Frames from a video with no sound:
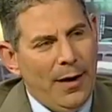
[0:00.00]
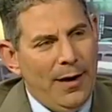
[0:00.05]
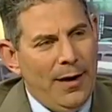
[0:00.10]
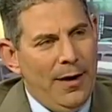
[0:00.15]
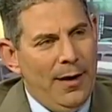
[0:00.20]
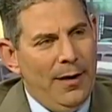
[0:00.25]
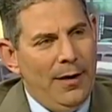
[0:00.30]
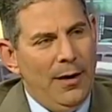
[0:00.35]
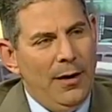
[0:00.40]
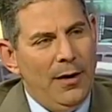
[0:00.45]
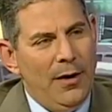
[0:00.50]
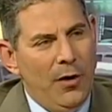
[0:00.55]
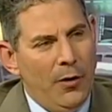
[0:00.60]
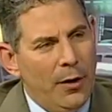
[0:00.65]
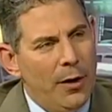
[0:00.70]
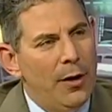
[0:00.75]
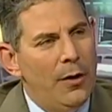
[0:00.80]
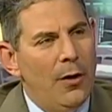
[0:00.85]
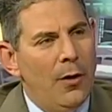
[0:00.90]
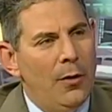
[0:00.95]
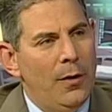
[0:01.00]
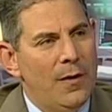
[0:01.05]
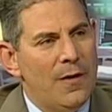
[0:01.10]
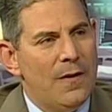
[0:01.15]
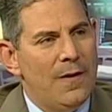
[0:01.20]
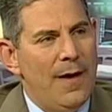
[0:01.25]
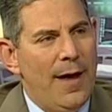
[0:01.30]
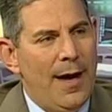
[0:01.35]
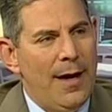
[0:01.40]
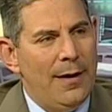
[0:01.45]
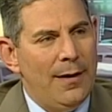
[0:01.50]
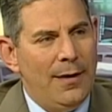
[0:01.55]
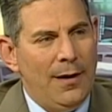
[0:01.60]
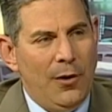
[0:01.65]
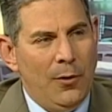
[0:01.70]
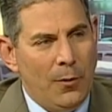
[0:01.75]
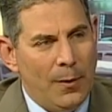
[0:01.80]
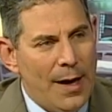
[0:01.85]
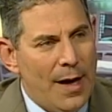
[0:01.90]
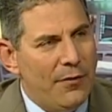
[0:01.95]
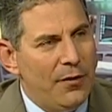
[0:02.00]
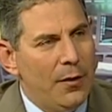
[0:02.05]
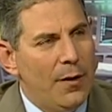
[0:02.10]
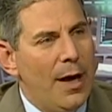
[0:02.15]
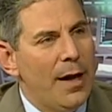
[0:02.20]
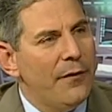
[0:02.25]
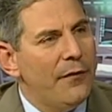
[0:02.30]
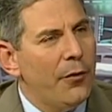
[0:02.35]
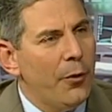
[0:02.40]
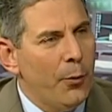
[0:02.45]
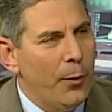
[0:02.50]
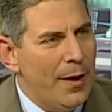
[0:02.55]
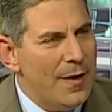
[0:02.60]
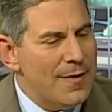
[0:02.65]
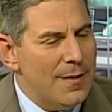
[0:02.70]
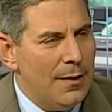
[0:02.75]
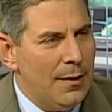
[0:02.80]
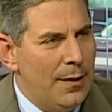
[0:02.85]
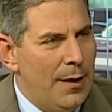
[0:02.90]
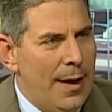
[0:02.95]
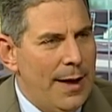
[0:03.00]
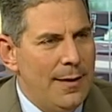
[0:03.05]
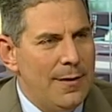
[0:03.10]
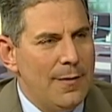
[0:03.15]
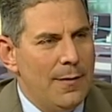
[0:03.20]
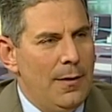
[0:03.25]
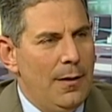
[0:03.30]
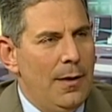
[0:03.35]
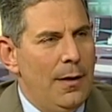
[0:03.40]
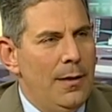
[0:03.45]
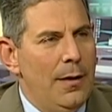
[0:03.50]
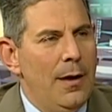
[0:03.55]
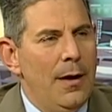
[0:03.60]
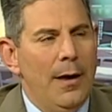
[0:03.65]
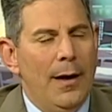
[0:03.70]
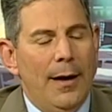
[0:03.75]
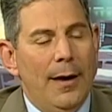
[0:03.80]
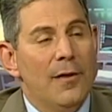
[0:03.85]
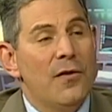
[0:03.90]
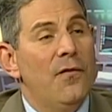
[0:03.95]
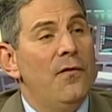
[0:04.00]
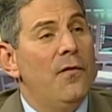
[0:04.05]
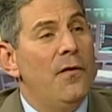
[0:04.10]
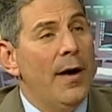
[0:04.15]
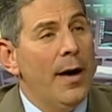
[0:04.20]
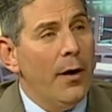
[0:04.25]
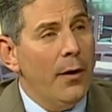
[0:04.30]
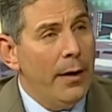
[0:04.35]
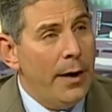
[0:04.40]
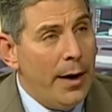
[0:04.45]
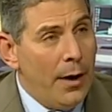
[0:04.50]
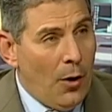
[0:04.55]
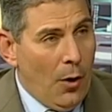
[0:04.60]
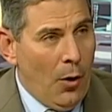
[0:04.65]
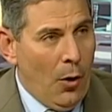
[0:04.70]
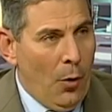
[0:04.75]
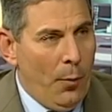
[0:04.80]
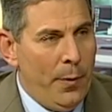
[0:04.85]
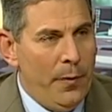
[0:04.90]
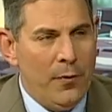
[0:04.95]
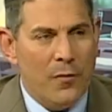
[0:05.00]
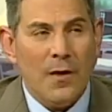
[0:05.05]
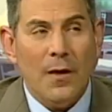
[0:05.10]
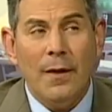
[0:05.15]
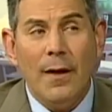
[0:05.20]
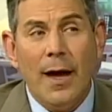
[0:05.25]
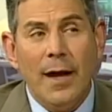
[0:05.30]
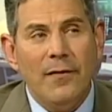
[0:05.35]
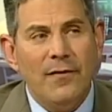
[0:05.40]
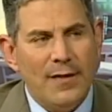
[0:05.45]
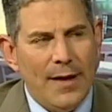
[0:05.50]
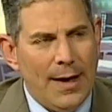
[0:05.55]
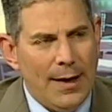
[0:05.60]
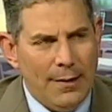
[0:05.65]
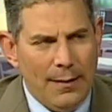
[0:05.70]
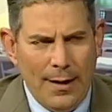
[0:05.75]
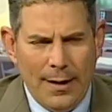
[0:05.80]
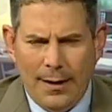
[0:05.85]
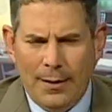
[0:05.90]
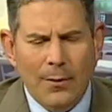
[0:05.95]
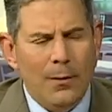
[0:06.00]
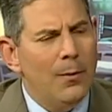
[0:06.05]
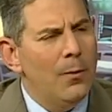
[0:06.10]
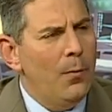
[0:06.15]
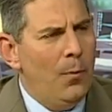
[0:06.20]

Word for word: in, you're going to notice that you don't have a lot of fluorescent lights on. It's very open. There's natural a lot of daylighting. Right.